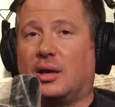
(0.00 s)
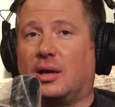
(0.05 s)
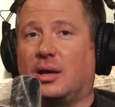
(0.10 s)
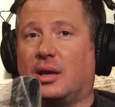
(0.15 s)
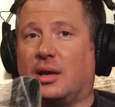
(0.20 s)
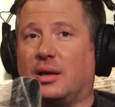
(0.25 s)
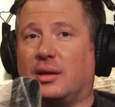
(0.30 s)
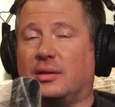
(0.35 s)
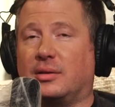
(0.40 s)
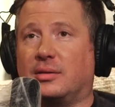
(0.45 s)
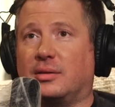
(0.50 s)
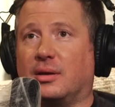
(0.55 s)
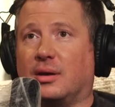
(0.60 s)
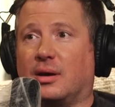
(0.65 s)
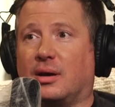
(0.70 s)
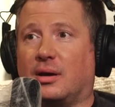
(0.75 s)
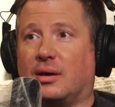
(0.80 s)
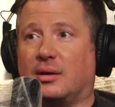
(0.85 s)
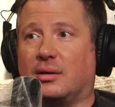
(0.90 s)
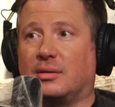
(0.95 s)
and
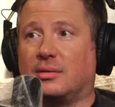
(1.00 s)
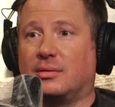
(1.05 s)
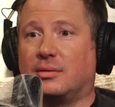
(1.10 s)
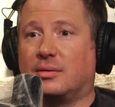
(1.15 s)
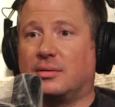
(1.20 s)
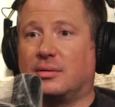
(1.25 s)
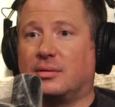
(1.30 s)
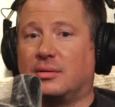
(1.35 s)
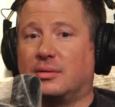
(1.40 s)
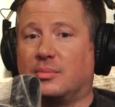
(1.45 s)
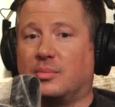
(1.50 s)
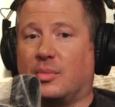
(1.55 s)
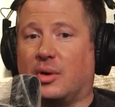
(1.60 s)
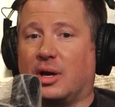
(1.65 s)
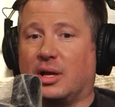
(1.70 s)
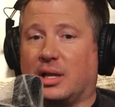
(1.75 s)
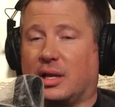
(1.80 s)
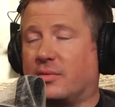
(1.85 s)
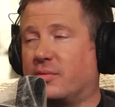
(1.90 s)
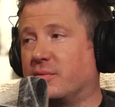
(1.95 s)
uh, a
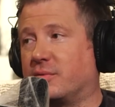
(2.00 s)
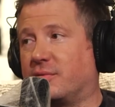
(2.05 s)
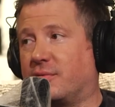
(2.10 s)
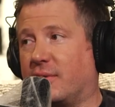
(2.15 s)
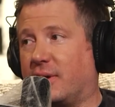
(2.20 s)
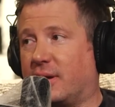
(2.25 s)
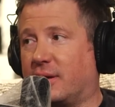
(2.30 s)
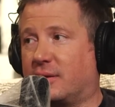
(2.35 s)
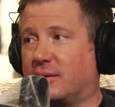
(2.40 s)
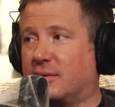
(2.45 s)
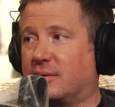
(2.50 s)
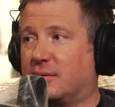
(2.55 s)
lot of it was fake.